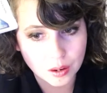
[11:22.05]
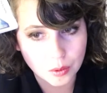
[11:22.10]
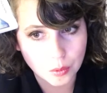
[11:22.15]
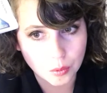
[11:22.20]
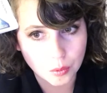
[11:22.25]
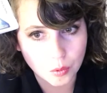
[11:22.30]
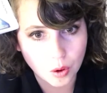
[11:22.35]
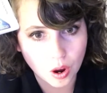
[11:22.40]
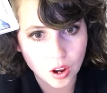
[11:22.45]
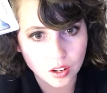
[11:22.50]
I
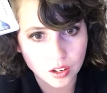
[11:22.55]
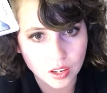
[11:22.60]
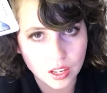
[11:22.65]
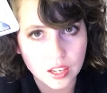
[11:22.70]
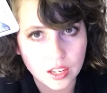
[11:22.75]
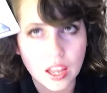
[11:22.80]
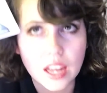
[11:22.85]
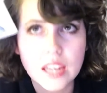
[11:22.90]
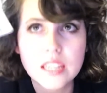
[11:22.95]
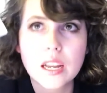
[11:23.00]

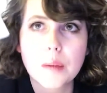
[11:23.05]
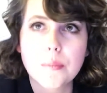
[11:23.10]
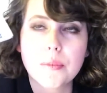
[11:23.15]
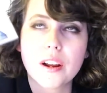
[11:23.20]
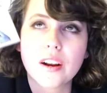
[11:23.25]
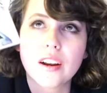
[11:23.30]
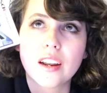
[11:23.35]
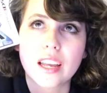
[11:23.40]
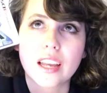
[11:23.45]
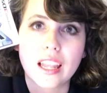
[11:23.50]
lined up
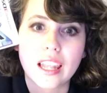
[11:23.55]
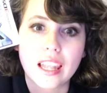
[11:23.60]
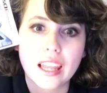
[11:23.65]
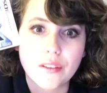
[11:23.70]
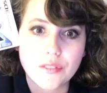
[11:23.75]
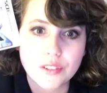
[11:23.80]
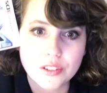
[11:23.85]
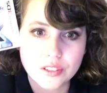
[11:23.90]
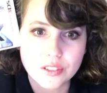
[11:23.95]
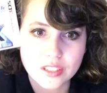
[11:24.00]
there at like
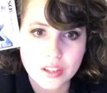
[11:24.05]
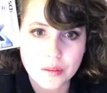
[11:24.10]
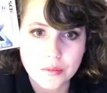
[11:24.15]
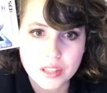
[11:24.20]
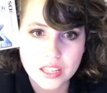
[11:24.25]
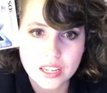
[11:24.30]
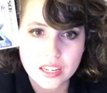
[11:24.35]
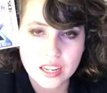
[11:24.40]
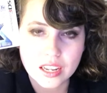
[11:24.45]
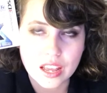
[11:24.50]
11 or
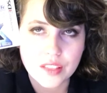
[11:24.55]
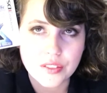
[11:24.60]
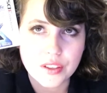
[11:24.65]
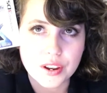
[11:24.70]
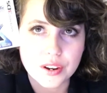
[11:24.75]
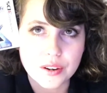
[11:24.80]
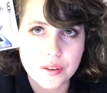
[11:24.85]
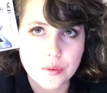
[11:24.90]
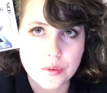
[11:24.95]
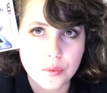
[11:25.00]
something, and
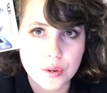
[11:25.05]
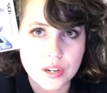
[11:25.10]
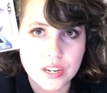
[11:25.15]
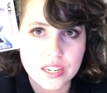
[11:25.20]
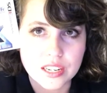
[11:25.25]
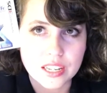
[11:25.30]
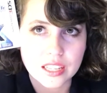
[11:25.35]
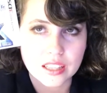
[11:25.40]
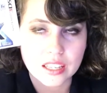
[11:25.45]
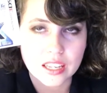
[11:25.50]
then we
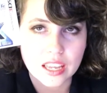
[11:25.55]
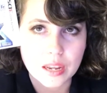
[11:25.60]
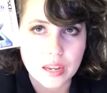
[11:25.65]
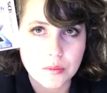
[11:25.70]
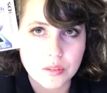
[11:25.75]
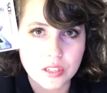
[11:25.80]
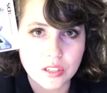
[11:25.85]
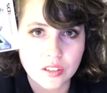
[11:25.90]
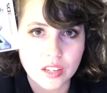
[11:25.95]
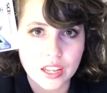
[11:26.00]
didn't get the
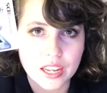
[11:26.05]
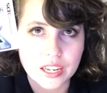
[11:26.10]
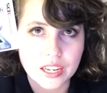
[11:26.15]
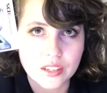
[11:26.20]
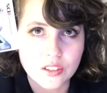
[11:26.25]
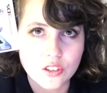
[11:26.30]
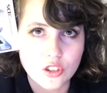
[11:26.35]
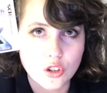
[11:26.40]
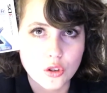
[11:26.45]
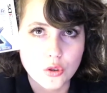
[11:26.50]
game till
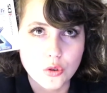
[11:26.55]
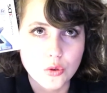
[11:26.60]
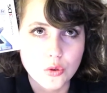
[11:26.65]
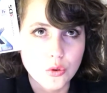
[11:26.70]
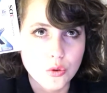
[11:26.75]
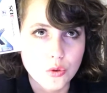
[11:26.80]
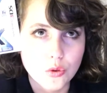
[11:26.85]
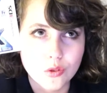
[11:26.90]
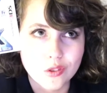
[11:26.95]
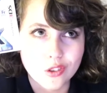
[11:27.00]
like
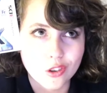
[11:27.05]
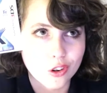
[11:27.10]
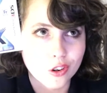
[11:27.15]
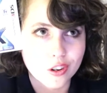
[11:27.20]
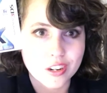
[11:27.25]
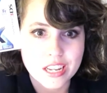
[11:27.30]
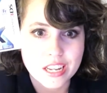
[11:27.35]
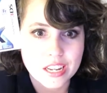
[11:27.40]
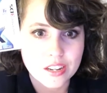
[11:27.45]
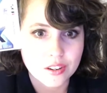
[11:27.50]

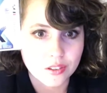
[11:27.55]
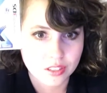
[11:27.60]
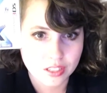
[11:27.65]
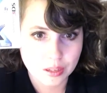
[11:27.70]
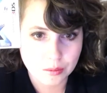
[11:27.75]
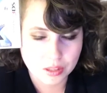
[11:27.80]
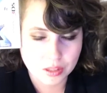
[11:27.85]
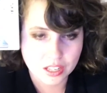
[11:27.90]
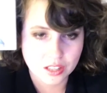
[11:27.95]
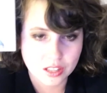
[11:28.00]
2:30 or
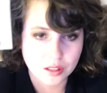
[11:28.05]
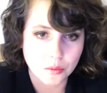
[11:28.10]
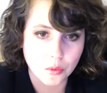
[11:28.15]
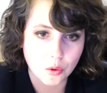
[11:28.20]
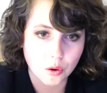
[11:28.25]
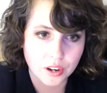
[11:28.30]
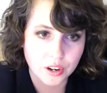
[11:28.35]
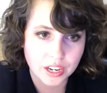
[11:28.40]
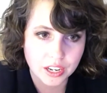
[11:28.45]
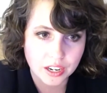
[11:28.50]
something in the
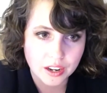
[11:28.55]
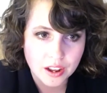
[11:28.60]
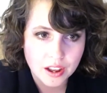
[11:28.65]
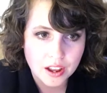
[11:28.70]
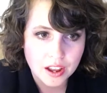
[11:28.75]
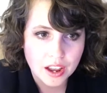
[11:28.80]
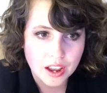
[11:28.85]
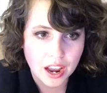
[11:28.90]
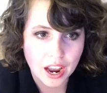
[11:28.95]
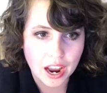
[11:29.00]
morning.
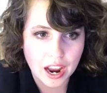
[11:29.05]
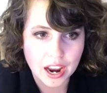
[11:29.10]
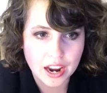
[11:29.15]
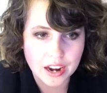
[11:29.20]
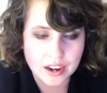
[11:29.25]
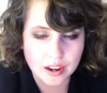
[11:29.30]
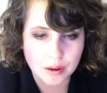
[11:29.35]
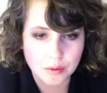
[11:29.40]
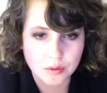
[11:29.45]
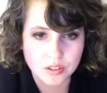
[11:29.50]

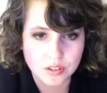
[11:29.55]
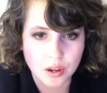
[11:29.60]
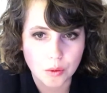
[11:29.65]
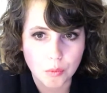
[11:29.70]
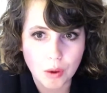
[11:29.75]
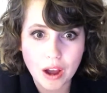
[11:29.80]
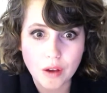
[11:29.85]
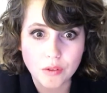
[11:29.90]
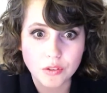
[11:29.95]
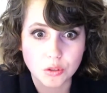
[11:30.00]
And I was
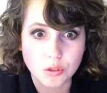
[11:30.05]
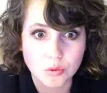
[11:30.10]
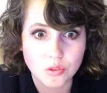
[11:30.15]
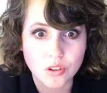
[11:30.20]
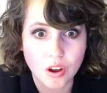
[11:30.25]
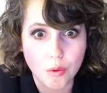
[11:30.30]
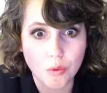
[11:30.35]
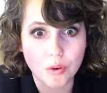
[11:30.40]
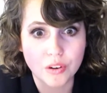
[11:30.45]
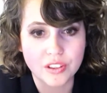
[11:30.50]
like, wow, this was
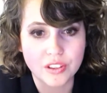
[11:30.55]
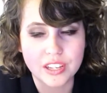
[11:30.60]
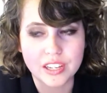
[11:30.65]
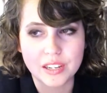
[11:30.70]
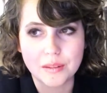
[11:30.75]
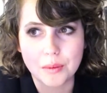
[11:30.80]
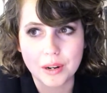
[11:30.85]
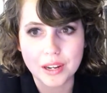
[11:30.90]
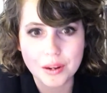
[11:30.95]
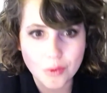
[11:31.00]
not worth
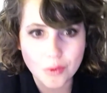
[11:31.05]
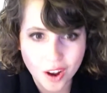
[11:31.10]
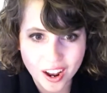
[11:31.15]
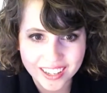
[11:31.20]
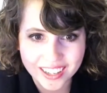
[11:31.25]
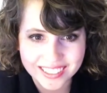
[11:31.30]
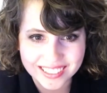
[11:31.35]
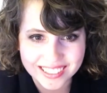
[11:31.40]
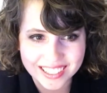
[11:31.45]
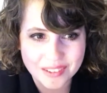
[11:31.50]
it. But it
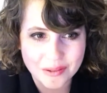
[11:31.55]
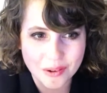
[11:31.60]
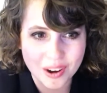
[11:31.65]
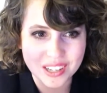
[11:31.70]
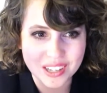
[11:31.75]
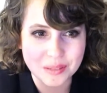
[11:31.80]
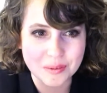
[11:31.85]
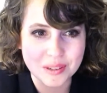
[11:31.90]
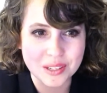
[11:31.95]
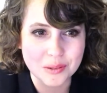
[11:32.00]
was,
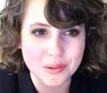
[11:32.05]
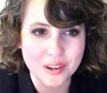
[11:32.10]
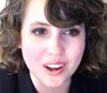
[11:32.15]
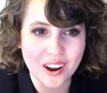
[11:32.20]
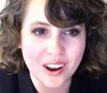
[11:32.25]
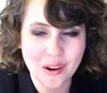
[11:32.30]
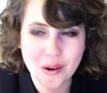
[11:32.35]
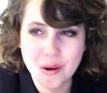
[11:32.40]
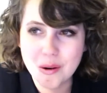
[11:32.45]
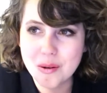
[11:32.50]
because we
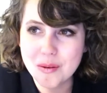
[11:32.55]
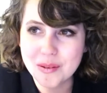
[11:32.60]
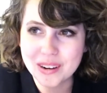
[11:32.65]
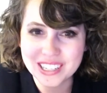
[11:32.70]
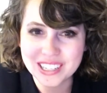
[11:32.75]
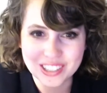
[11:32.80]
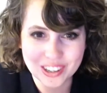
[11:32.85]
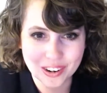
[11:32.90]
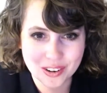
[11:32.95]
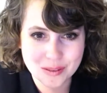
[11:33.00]
got home and
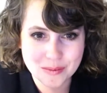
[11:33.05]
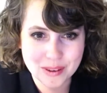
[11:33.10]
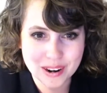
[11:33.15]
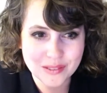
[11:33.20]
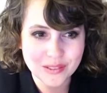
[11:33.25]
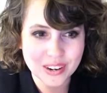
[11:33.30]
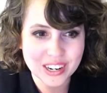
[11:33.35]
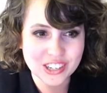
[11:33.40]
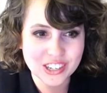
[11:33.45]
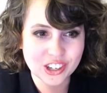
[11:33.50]
I started my
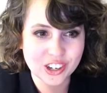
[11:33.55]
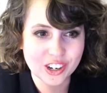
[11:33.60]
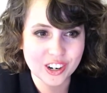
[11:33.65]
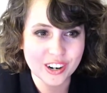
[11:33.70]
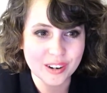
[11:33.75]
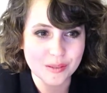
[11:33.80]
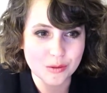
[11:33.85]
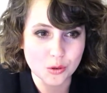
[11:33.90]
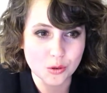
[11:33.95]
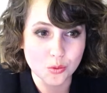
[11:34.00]

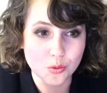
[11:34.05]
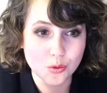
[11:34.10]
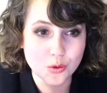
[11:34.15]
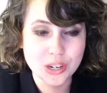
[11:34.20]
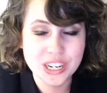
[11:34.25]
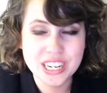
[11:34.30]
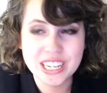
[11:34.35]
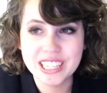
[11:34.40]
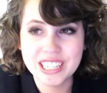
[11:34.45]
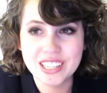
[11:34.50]
adventure, and I was
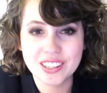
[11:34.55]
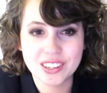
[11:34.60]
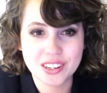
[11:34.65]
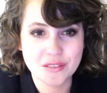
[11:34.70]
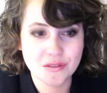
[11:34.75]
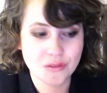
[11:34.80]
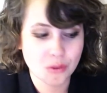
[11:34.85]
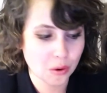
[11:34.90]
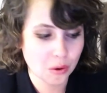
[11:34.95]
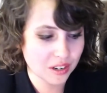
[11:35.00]
really
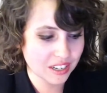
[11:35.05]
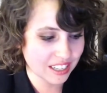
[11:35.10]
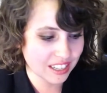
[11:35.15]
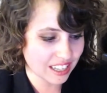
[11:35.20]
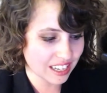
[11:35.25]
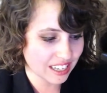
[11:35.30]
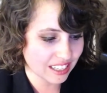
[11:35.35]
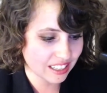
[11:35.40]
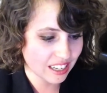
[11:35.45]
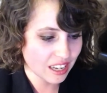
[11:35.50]
looking forward to
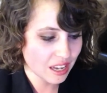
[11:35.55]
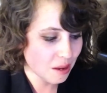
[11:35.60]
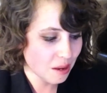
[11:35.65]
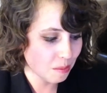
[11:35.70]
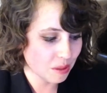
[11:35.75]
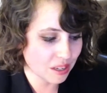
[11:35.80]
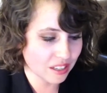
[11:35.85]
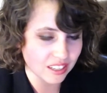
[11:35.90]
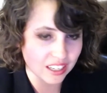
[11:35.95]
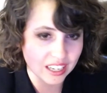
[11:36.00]
this
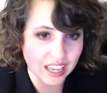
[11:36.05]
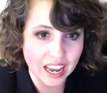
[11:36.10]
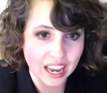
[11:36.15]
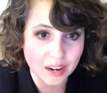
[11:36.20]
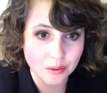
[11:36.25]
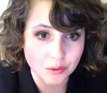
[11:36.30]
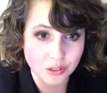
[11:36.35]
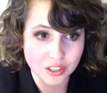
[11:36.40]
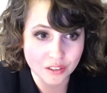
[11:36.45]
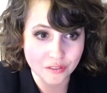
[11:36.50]
because,
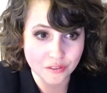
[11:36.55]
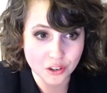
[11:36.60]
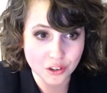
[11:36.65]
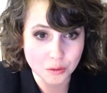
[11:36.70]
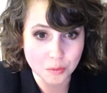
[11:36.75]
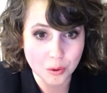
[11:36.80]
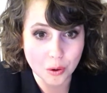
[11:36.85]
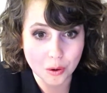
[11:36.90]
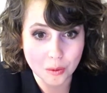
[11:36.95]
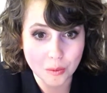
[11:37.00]
again, it was the
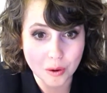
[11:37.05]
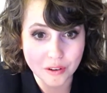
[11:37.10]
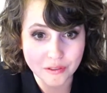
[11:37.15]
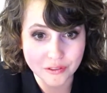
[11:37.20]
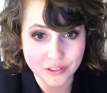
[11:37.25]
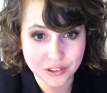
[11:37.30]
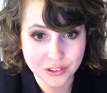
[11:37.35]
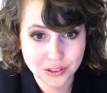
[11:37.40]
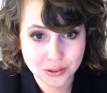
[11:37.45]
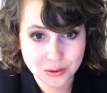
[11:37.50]
first
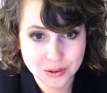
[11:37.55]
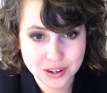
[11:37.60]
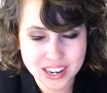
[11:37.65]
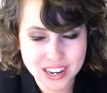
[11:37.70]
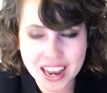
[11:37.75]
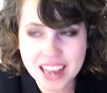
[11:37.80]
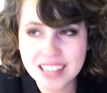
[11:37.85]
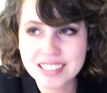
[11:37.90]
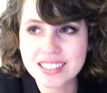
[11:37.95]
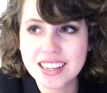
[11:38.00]
Pokemon for the
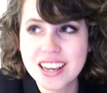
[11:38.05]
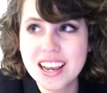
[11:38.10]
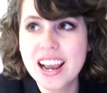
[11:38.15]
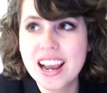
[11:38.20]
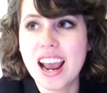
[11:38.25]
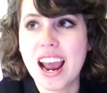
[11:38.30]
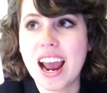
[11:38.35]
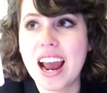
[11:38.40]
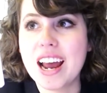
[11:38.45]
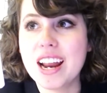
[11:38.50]
3DS.
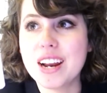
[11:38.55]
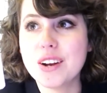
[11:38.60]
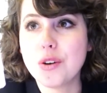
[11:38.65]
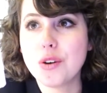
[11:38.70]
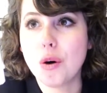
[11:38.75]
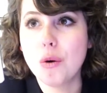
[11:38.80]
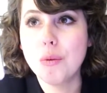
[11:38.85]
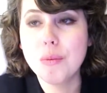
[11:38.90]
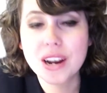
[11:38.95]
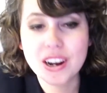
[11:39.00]
And
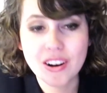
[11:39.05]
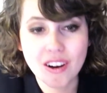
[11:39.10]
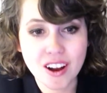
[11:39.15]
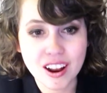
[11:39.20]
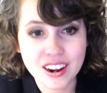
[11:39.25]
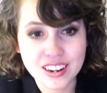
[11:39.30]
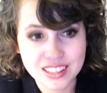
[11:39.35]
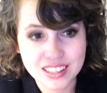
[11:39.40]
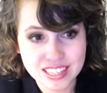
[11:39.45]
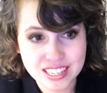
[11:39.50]
oh my
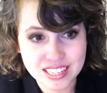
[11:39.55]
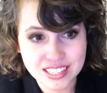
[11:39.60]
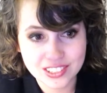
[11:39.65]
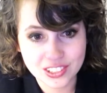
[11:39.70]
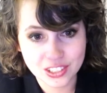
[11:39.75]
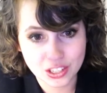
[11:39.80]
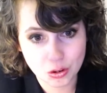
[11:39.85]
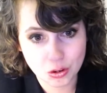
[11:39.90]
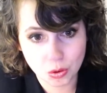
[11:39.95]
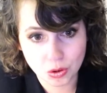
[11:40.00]
god,
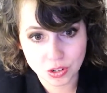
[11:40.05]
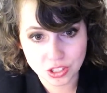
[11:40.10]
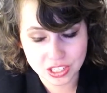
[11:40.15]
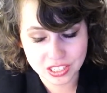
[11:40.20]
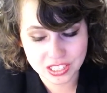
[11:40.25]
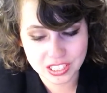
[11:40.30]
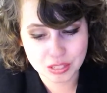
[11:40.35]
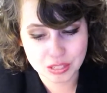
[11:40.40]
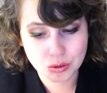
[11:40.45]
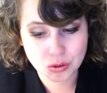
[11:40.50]
these look
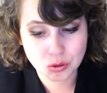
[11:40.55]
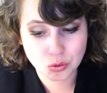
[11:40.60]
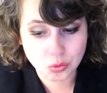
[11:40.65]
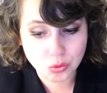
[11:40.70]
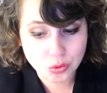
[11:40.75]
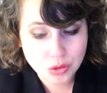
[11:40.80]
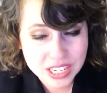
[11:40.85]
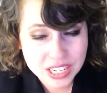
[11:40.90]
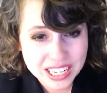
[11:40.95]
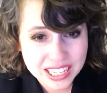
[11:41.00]
gorgeous. So I was
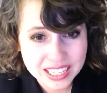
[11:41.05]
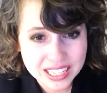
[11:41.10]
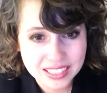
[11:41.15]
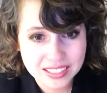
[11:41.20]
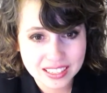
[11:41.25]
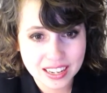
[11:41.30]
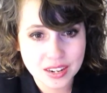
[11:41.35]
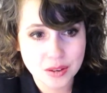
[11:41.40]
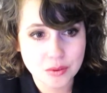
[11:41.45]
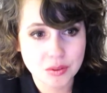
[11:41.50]
really
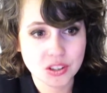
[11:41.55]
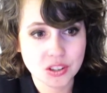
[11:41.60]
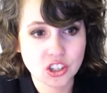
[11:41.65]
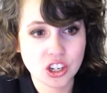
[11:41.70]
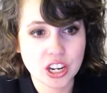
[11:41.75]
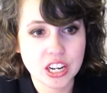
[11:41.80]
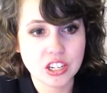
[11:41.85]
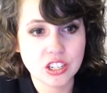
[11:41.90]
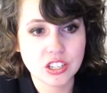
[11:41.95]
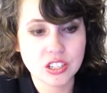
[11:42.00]
excited with the
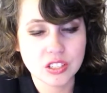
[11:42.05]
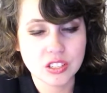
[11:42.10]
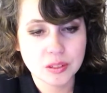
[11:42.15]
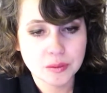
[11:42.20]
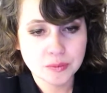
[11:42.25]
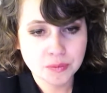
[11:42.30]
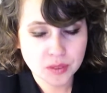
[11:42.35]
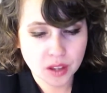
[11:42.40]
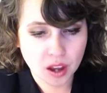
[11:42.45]
changes.